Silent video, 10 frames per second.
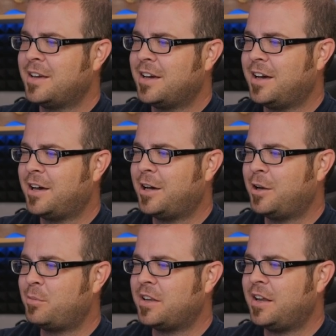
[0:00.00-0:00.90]

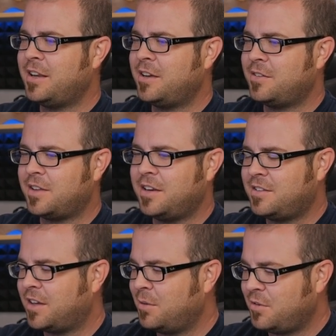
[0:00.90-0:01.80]
Uh, but any
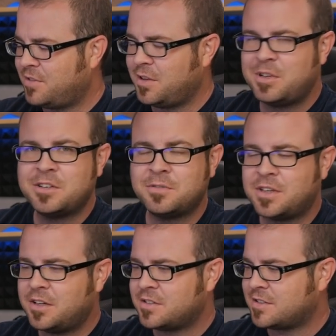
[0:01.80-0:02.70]
anytime you've seen me do
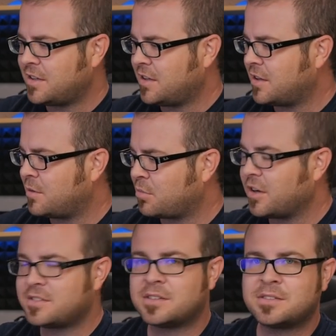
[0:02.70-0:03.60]
videos like on a
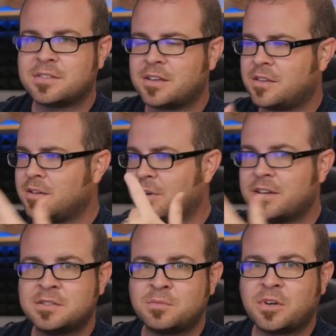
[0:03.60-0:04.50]
processor, like the
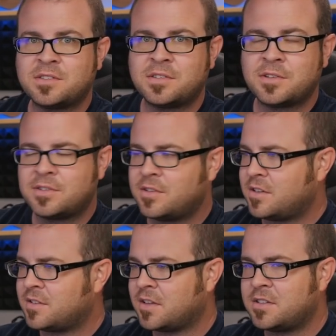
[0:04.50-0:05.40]
Ryzen processors that
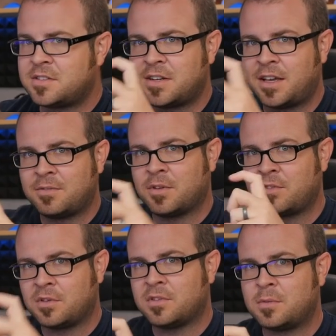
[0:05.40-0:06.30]
just launched, and I have
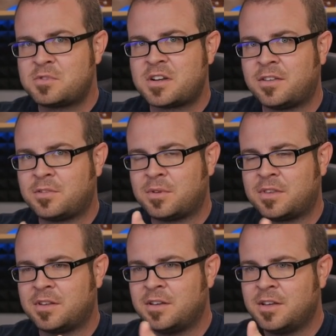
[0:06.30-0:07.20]
those close-up shots
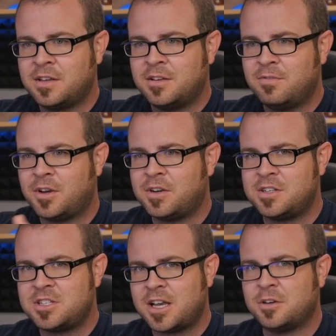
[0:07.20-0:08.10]
with the
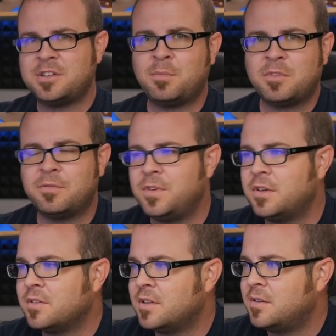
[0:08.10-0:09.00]
very shallow depth of
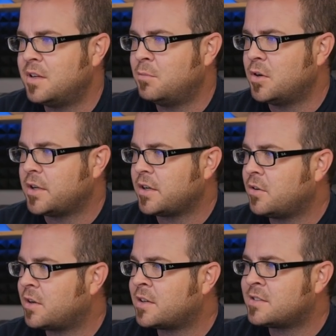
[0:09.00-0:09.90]
field and, and bokeh
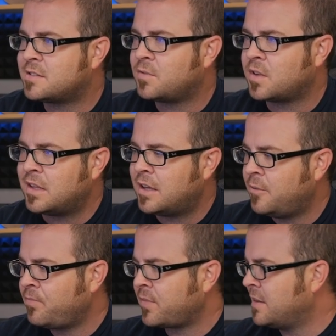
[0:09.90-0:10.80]
going on and stuff like
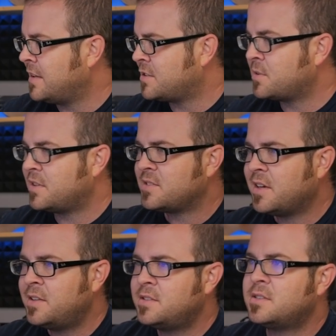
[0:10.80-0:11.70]
that, that's with this
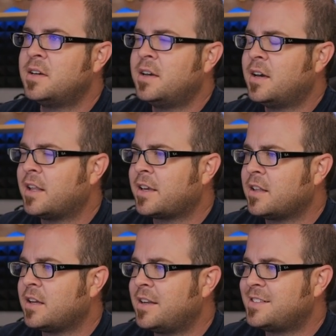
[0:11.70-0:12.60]
lens. I like
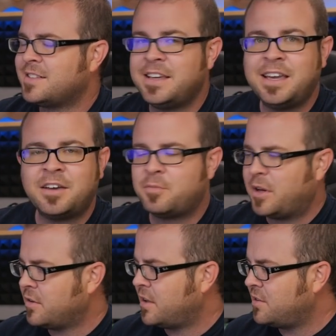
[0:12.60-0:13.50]
it a lot. It's an EF
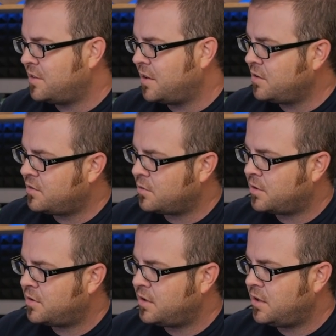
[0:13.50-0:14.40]
mount lens, and I use it
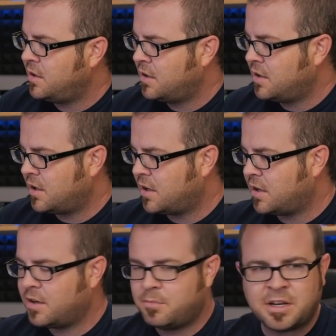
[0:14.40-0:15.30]
with the
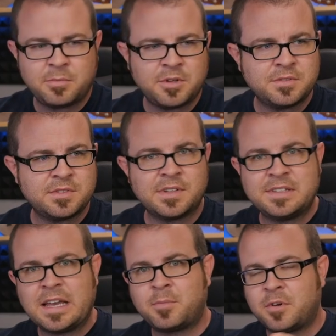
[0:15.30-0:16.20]
uh, Metabones
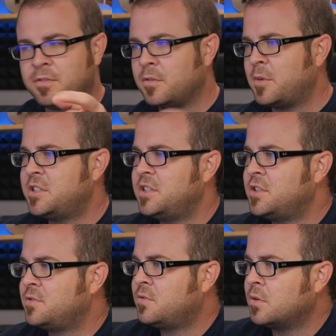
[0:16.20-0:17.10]
adapter for my
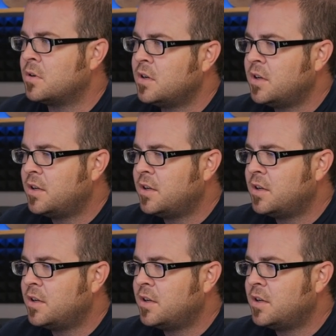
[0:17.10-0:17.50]
GH4.